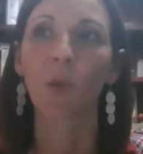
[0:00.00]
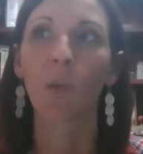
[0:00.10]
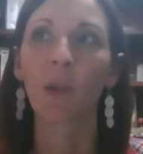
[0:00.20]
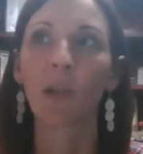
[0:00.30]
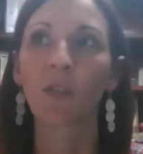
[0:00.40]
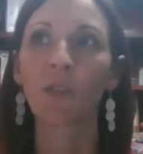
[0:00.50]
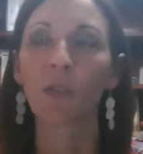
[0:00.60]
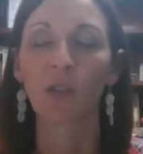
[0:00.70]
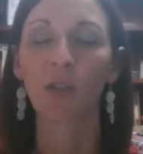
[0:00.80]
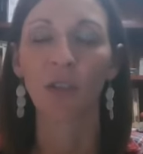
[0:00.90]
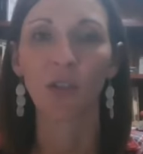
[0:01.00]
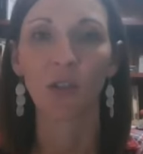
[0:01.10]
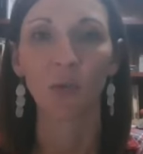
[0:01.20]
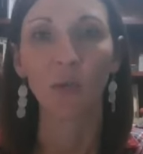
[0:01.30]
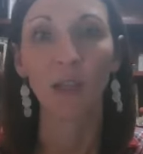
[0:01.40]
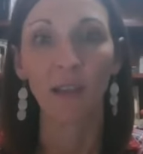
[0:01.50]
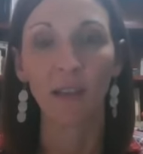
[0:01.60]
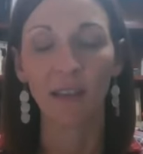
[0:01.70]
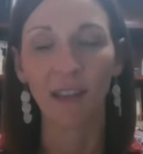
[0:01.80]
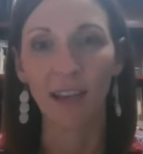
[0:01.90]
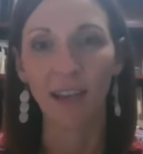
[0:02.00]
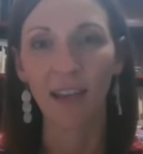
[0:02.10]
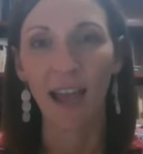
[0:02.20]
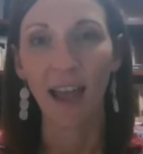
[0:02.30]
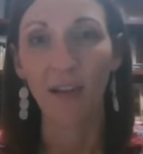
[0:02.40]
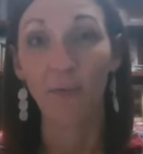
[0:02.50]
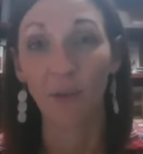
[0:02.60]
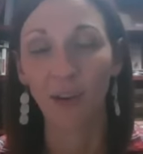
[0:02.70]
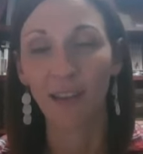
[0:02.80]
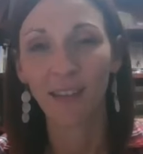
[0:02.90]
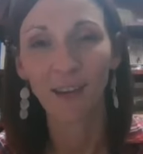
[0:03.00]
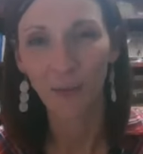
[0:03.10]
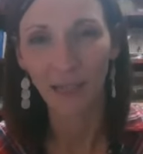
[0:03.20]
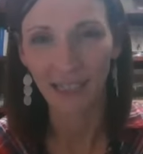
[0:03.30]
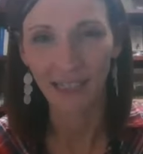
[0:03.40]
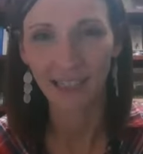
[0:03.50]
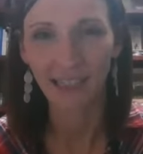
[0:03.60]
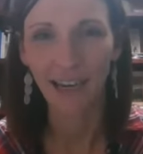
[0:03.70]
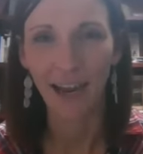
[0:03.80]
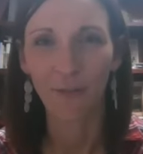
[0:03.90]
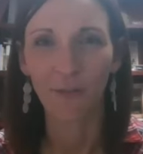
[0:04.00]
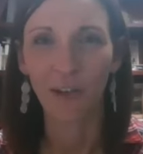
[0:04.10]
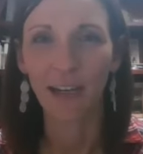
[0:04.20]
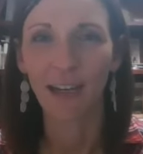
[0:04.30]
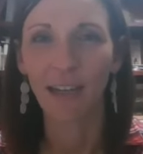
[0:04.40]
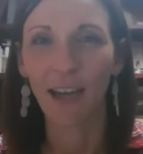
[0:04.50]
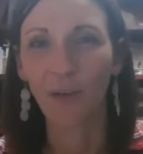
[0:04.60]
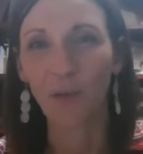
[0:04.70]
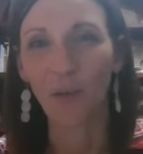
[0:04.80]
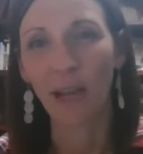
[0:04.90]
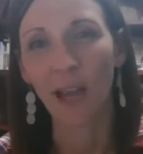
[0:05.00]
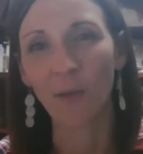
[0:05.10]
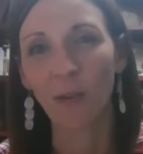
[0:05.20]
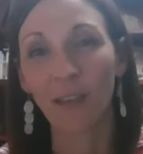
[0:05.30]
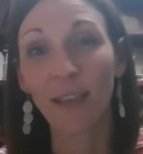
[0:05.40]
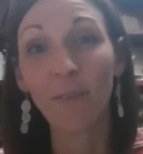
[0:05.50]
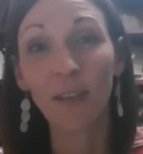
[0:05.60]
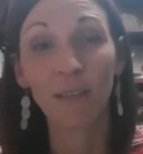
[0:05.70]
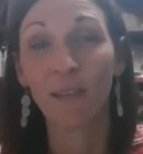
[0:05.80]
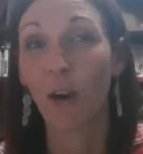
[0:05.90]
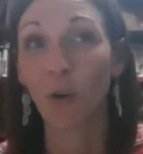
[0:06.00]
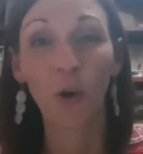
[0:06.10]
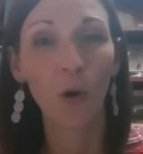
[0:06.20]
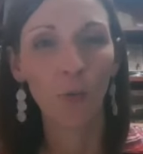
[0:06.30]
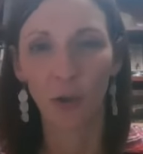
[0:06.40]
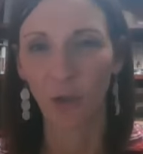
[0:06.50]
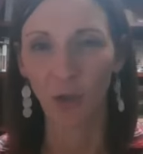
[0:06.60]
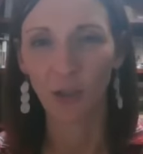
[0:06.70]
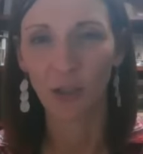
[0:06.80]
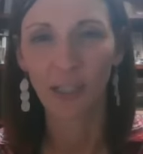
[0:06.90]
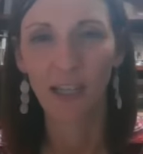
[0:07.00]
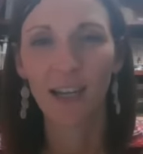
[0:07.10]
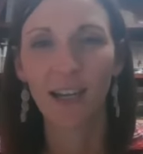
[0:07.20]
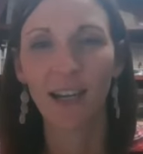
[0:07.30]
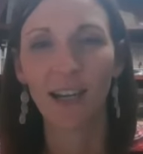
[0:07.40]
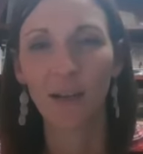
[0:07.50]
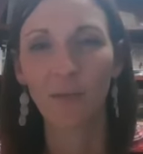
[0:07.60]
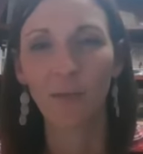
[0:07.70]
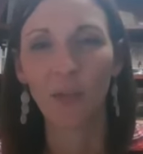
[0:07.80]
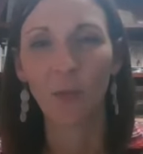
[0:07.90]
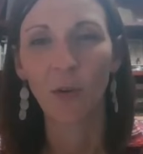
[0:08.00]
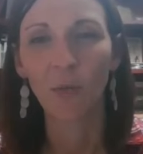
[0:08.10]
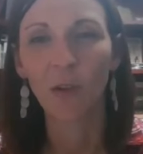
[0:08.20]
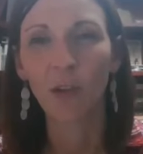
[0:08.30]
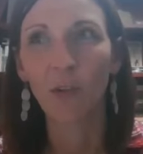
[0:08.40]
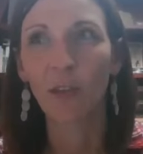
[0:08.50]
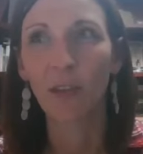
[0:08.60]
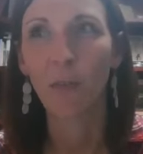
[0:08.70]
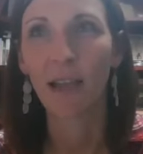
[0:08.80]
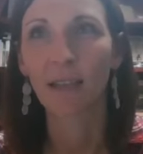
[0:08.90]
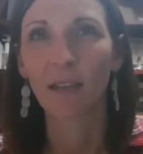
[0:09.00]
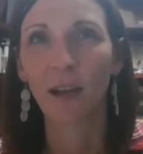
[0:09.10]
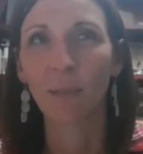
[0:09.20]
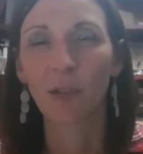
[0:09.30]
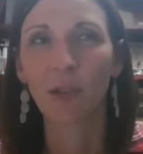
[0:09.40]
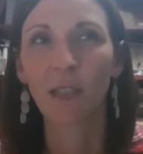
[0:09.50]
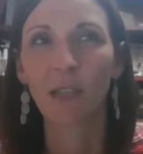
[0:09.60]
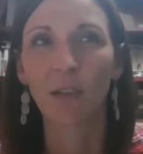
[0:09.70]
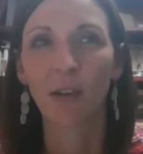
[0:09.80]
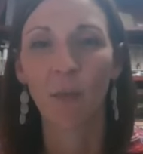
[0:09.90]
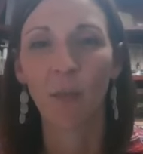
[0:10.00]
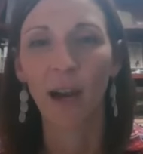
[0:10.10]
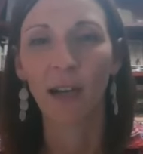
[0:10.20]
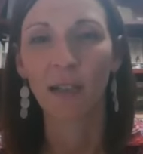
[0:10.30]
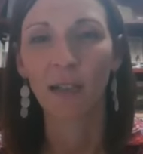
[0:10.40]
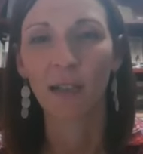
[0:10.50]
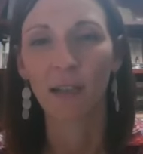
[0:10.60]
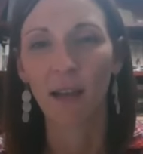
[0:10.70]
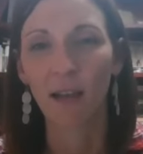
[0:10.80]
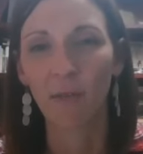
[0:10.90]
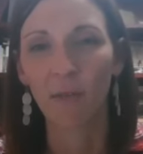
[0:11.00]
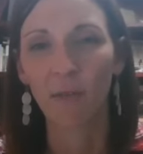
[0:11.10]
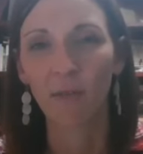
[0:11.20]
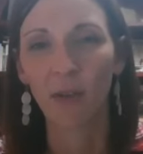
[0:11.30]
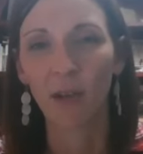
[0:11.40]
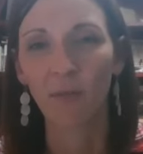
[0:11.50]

We also started to rethink everything we did and every encounter we had with even our coworkers. So we were pretty early mask adopters here in our practice from